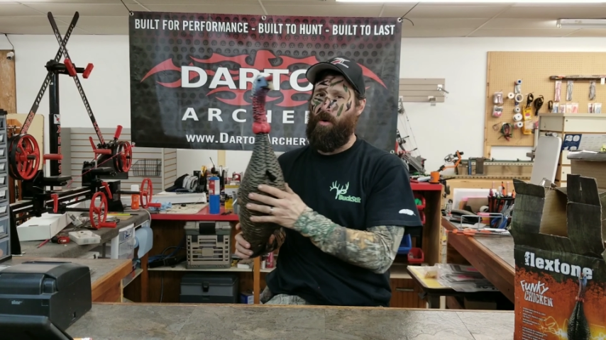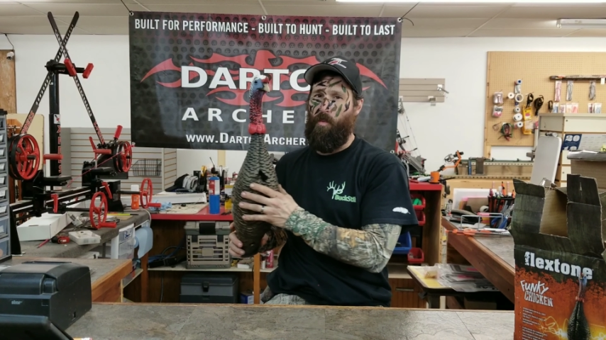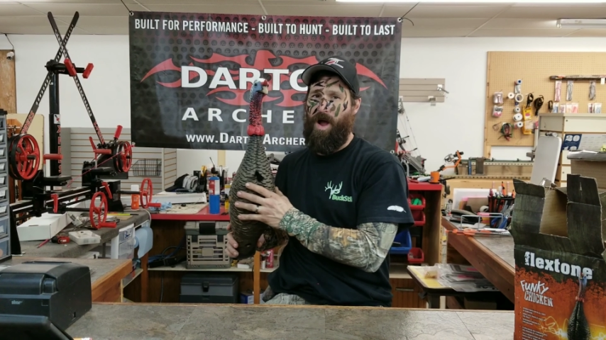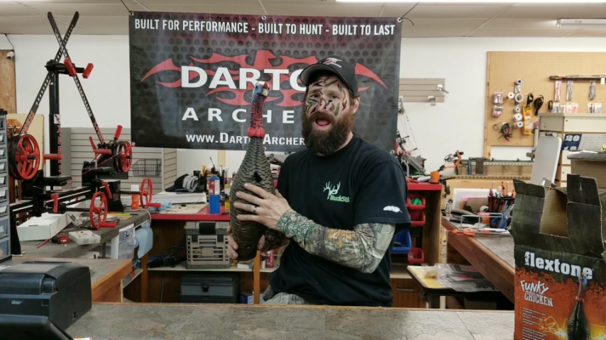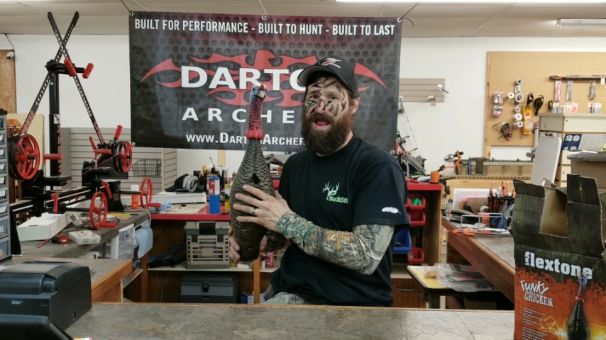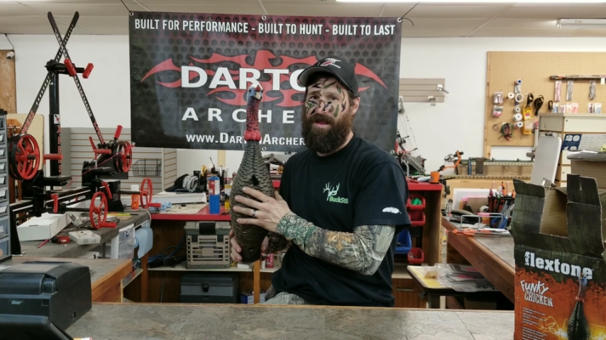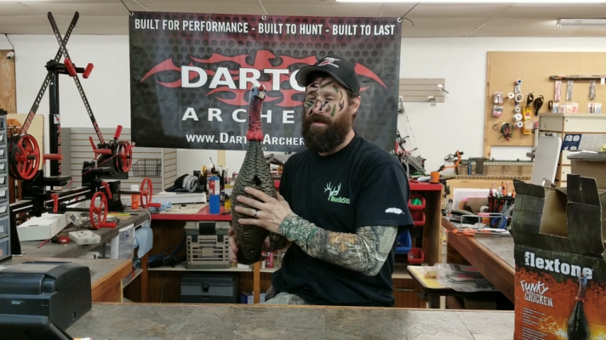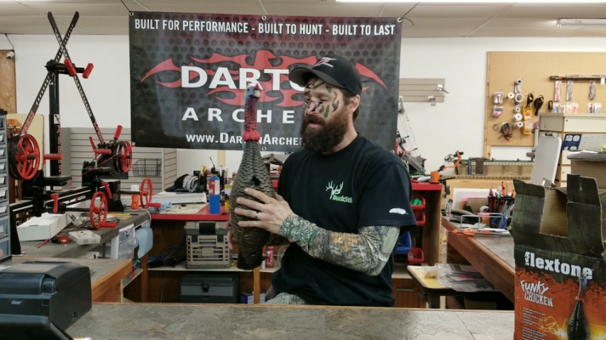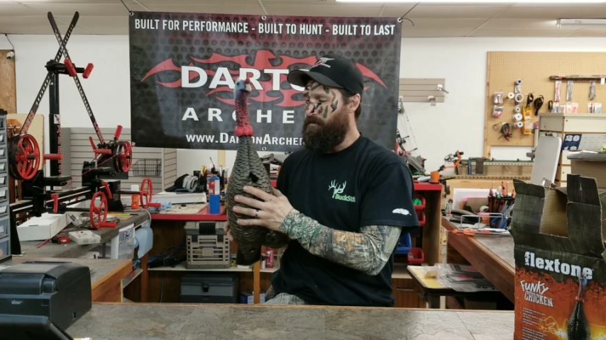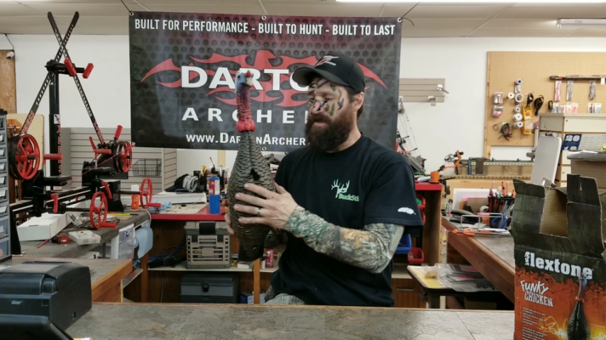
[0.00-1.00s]
away
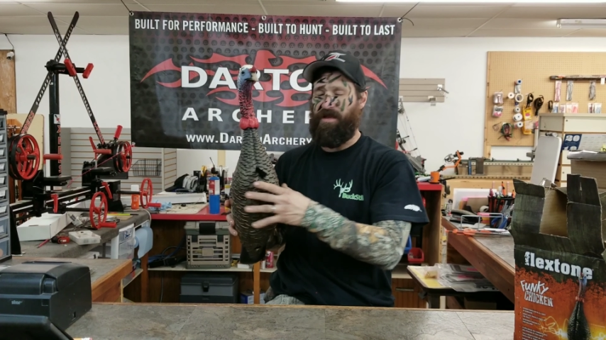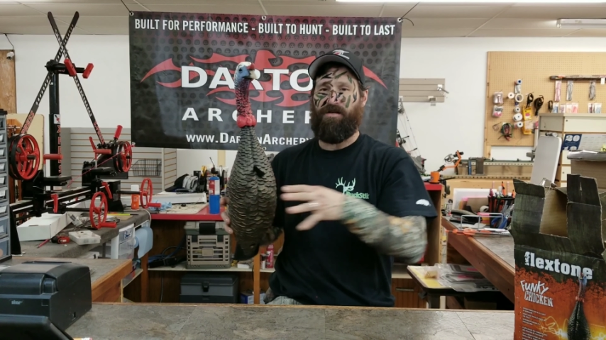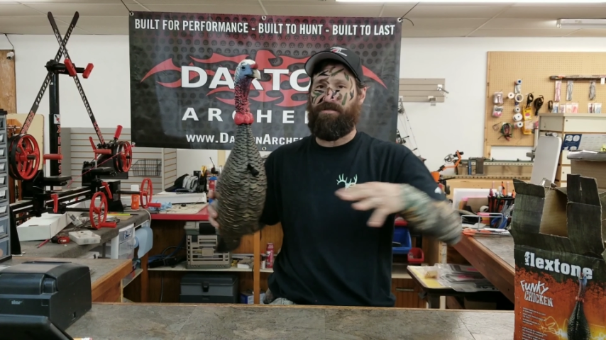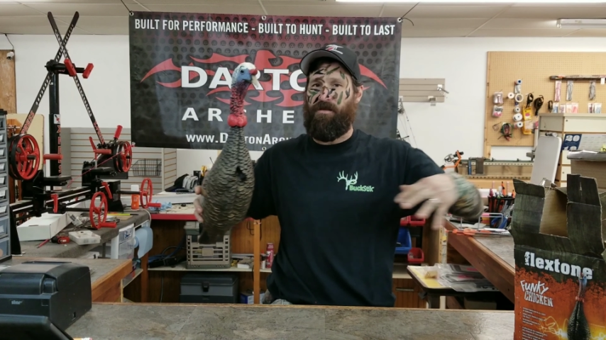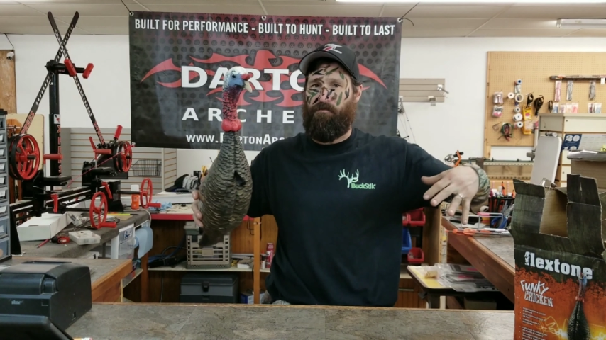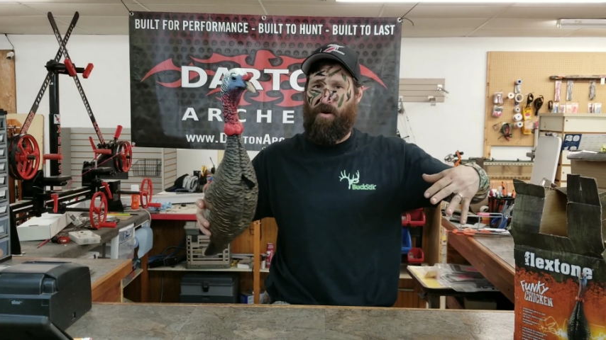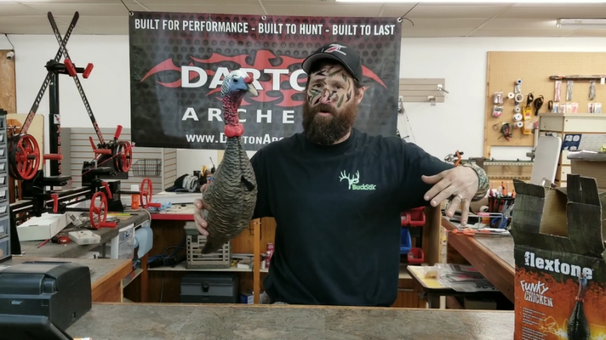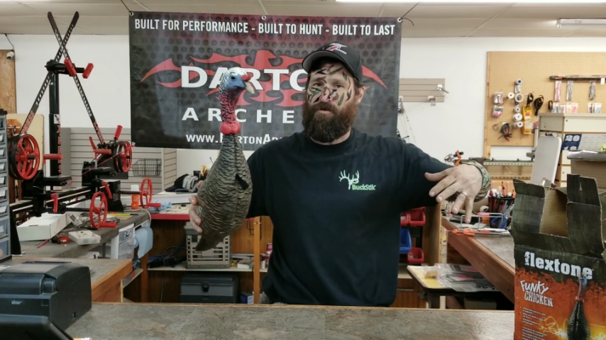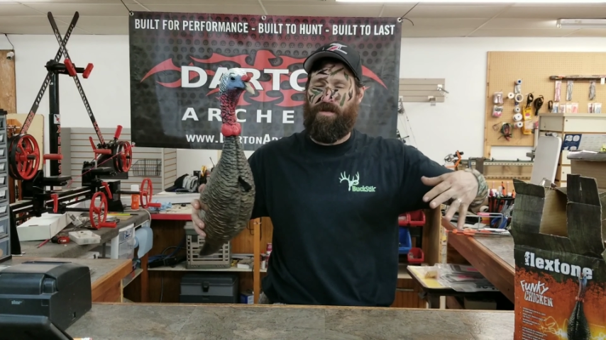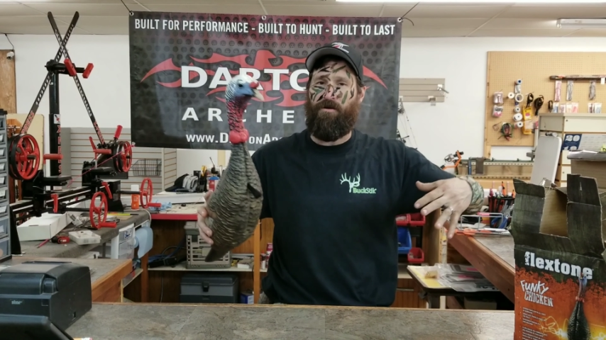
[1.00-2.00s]
because the
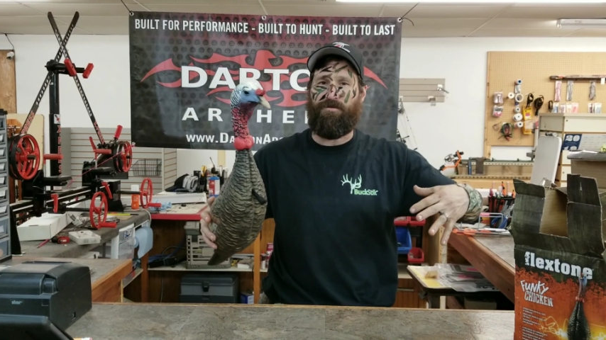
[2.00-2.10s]
bird, you know,